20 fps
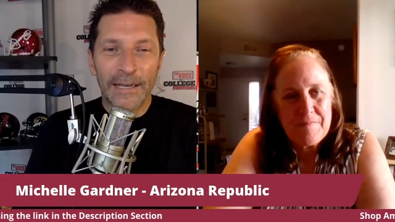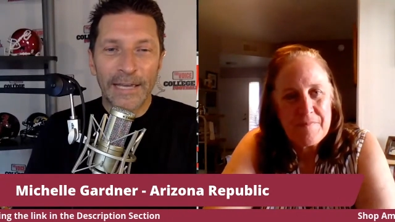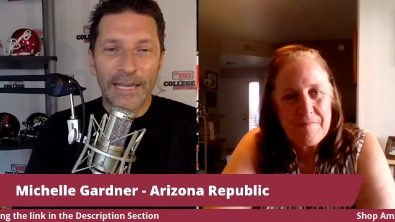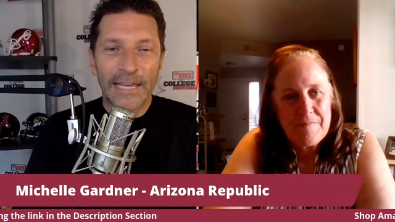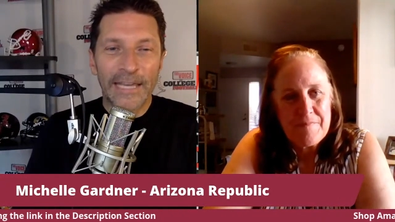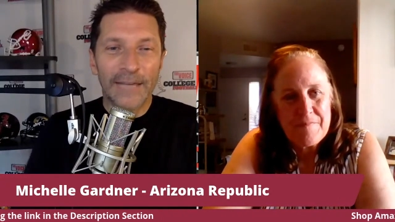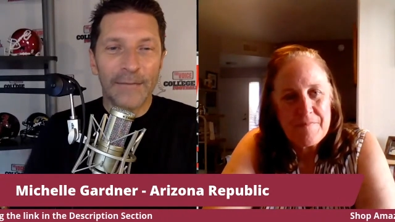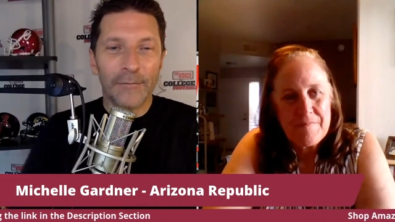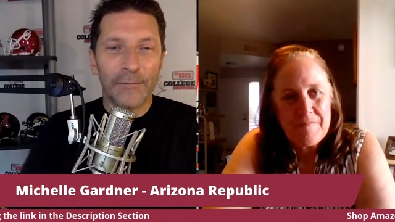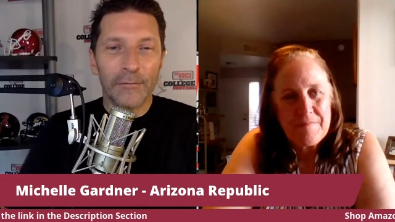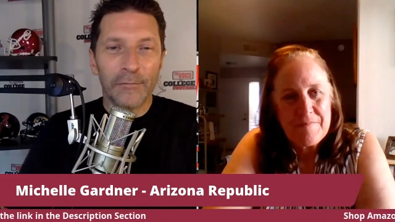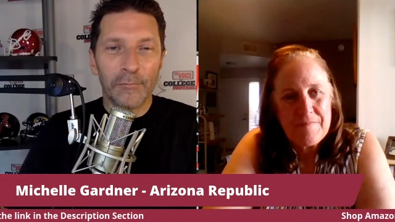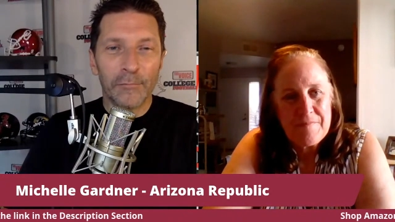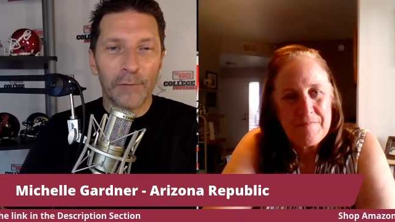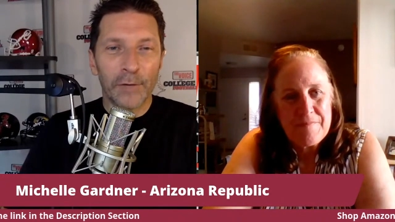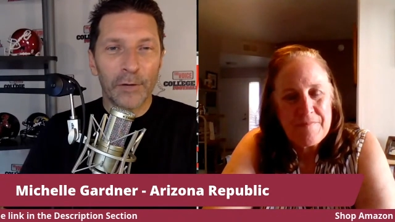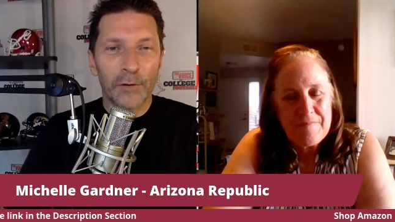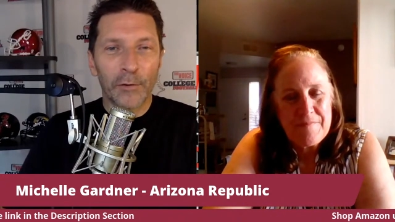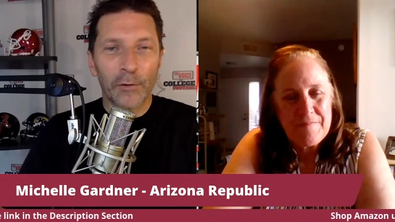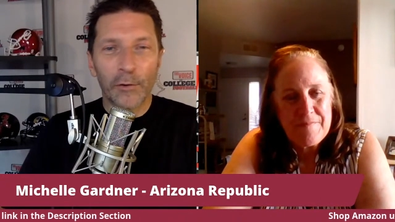Speaker 1: in
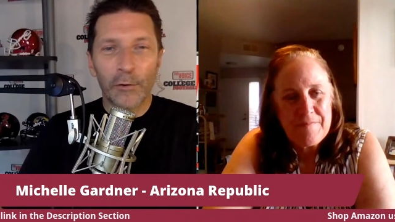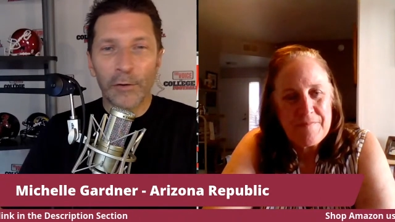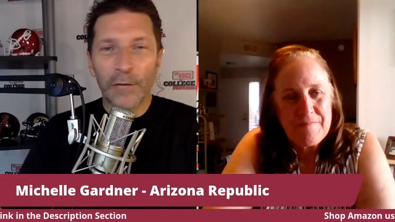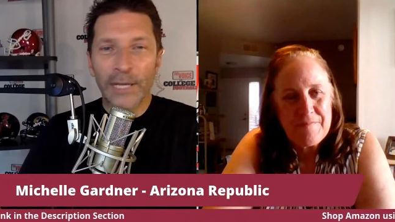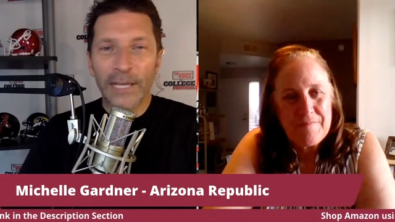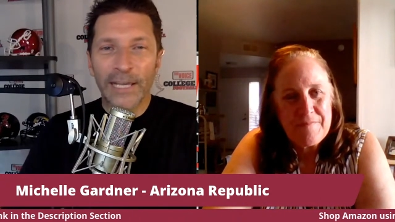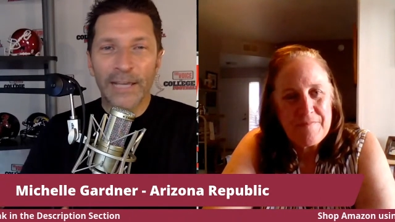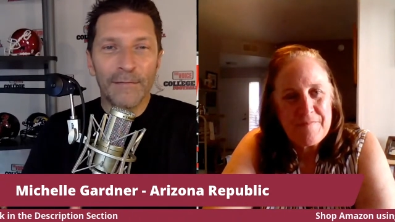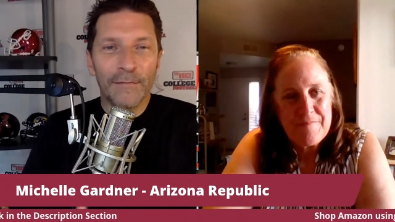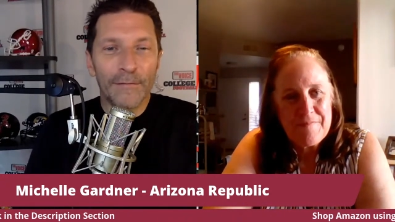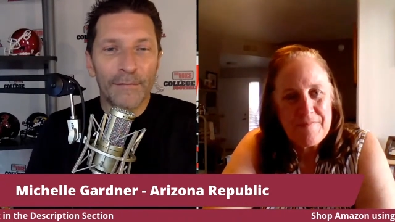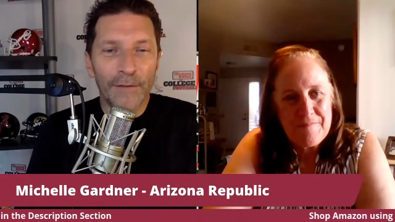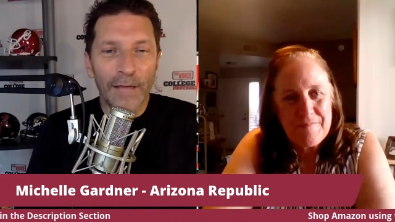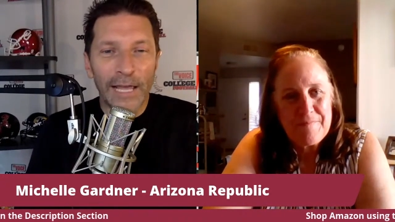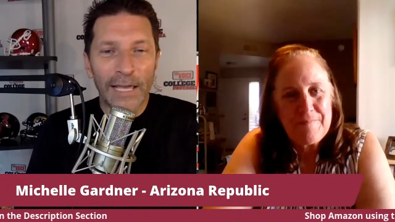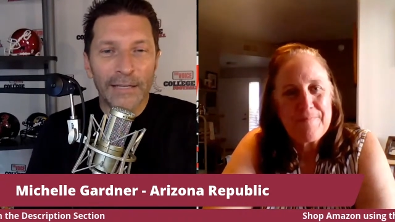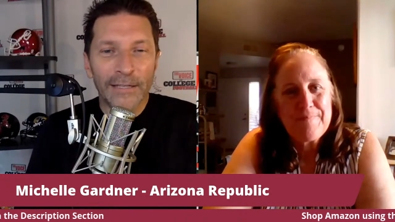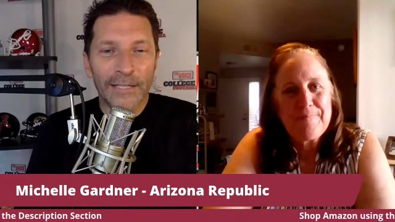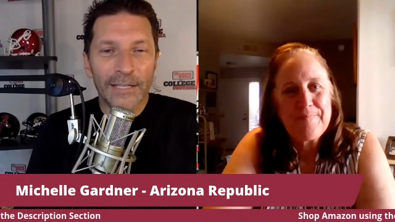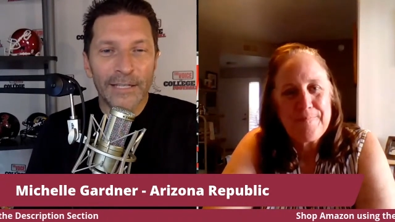recruiting
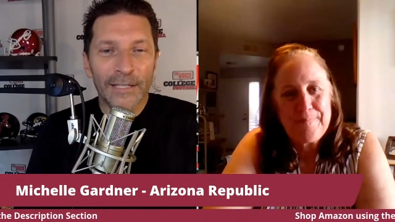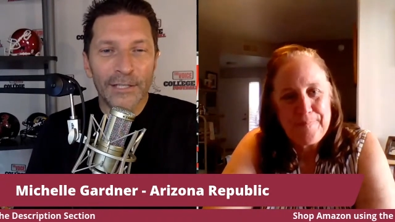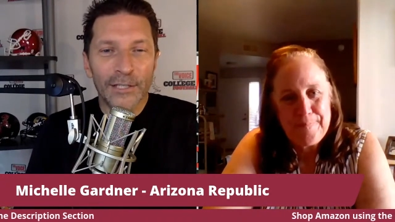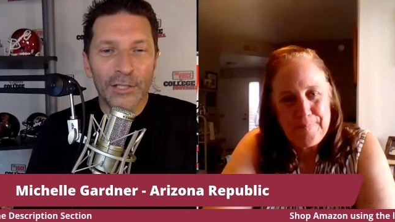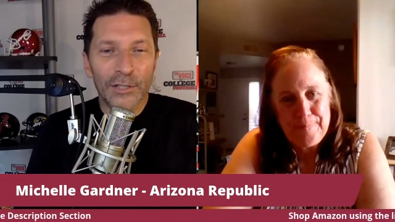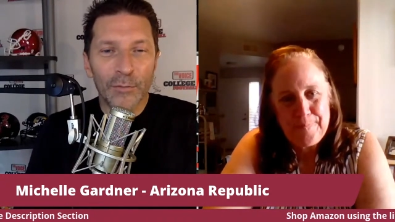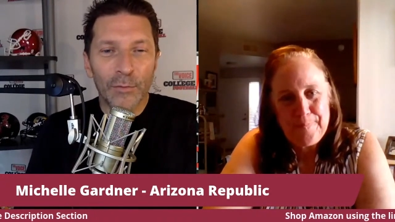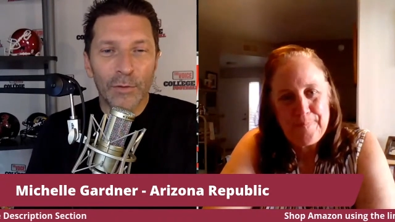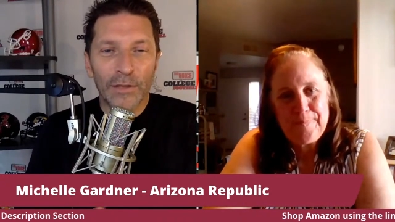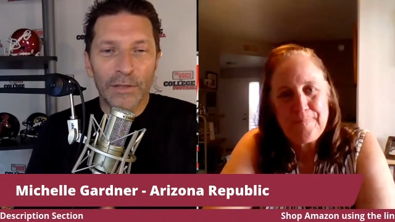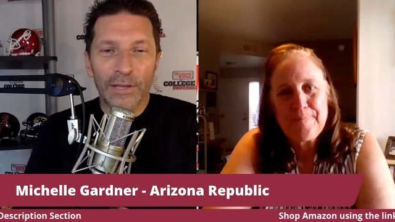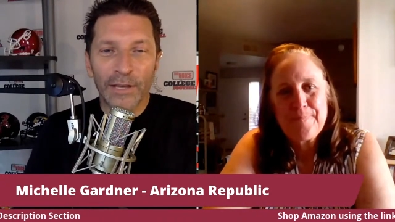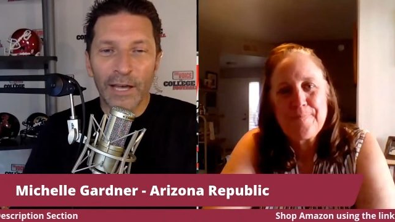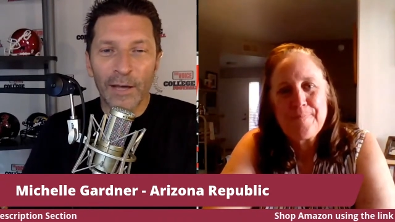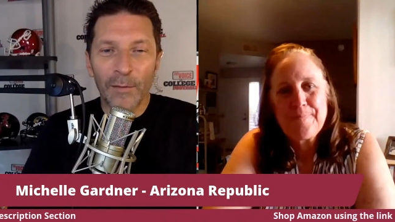advantage with a